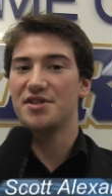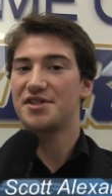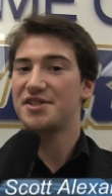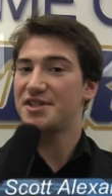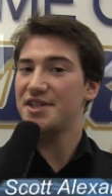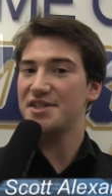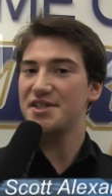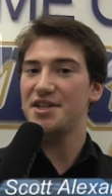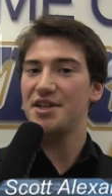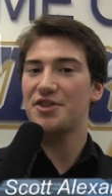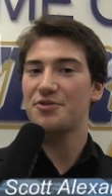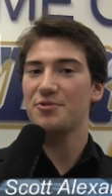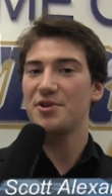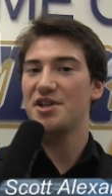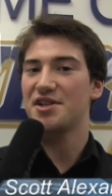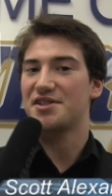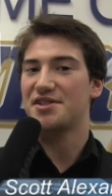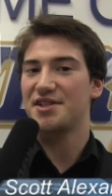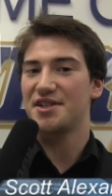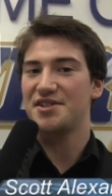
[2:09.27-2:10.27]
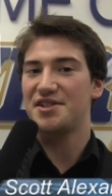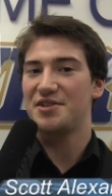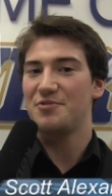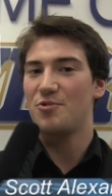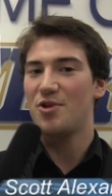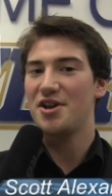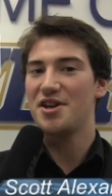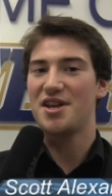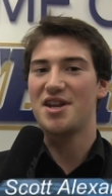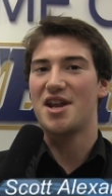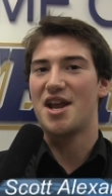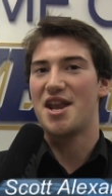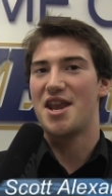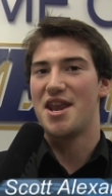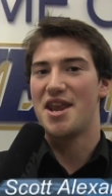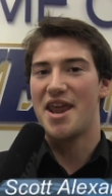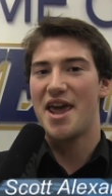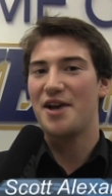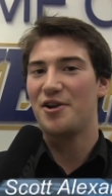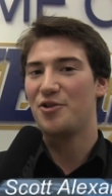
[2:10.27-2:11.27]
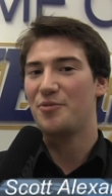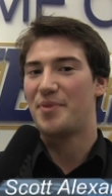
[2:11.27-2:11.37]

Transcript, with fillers: 63 to 61 in a nail